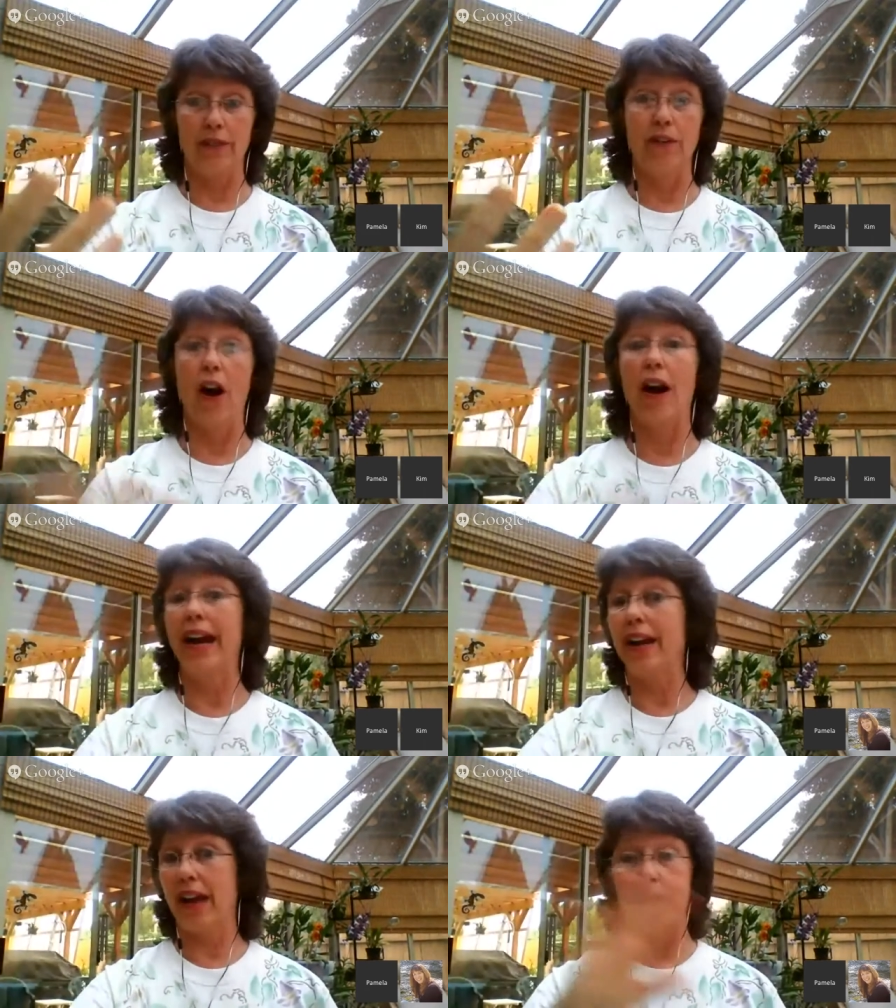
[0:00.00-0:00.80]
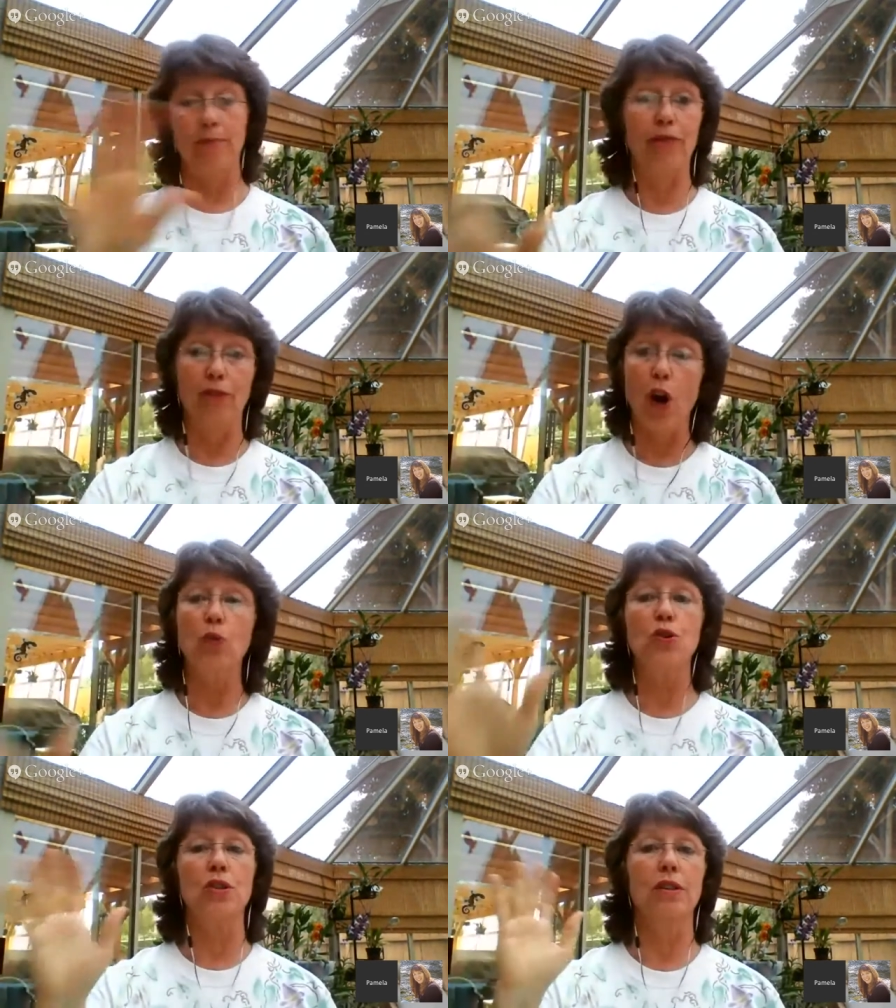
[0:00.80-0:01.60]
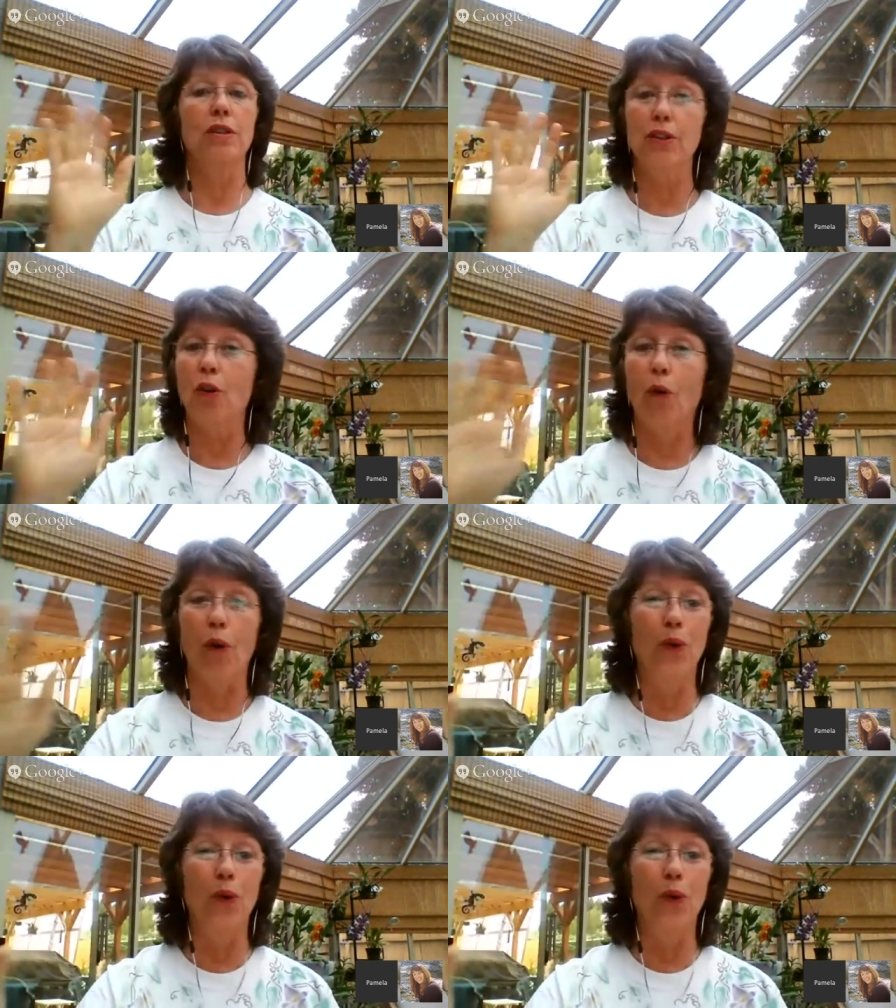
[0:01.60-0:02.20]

I am frozen or